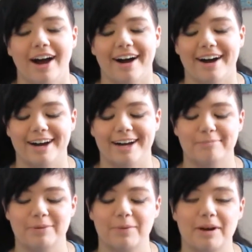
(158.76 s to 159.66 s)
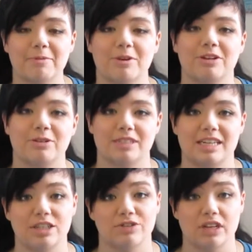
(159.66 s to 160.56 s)
But what I'm going to do is
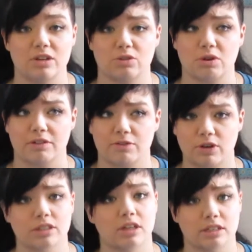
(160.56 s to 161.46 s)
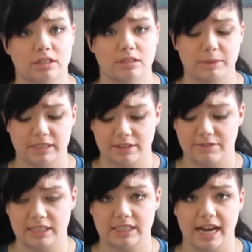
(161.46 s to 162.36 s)
each video is going to focus on a
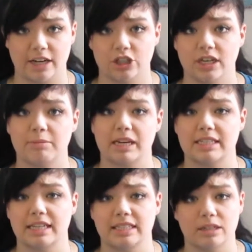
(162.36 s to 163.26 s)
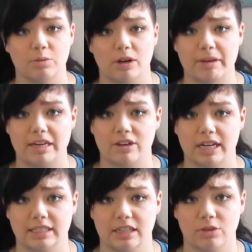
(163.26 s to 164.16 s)
specific section because I didn't want to make you
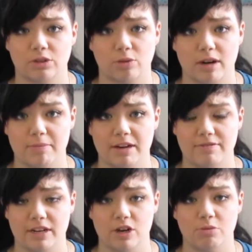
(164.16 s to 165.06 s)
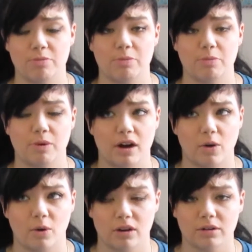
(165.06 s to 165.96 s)
guys sit through a 20-minute video
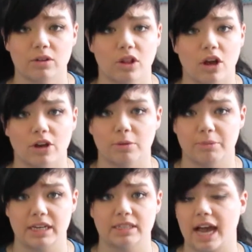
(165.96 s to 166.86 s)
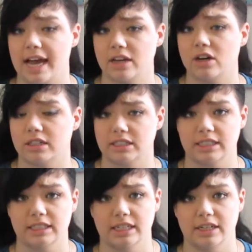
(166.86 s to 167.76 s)
or longer because I could
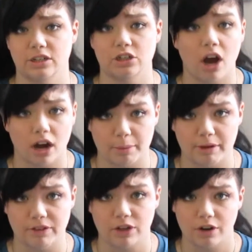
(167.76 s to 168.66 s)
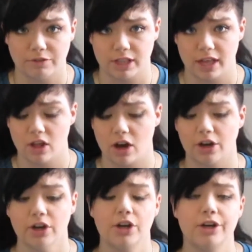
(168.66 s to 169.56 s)
honestly sit here and talk about VidCon for that
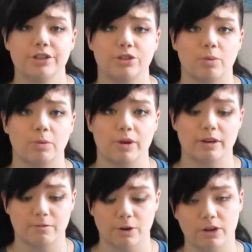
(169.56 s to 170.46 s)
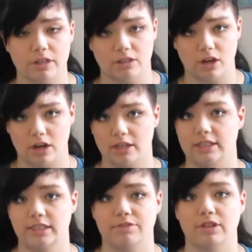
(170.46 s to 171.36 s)
long. So I'm going to focus on
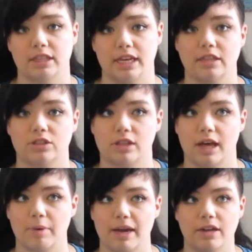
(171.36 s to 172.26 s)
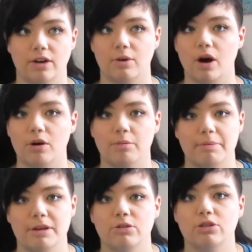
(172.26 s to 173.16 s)
different things so that way, you know, oh,
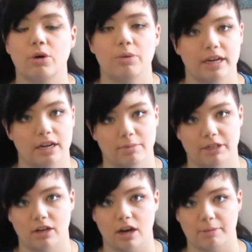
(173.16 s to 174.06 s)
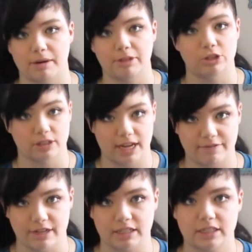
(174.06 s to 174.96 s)
maybe you don't want to hear me talk about Mitchell
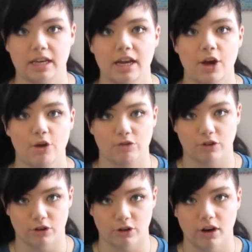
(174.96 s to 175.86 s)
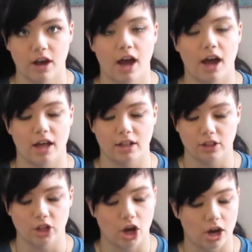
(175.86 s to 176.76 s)
Davis for a
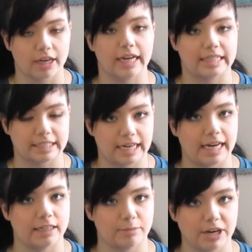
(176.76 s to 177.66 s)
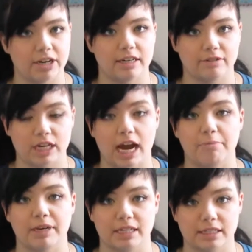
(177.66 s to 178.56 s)
long extended period of
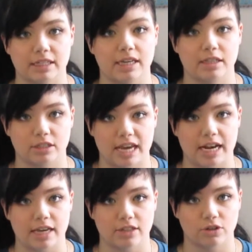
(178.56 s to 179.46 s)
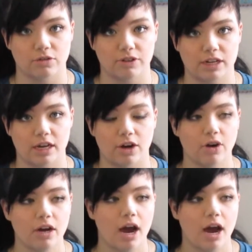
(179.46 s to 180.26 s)
time because he's getting his own video.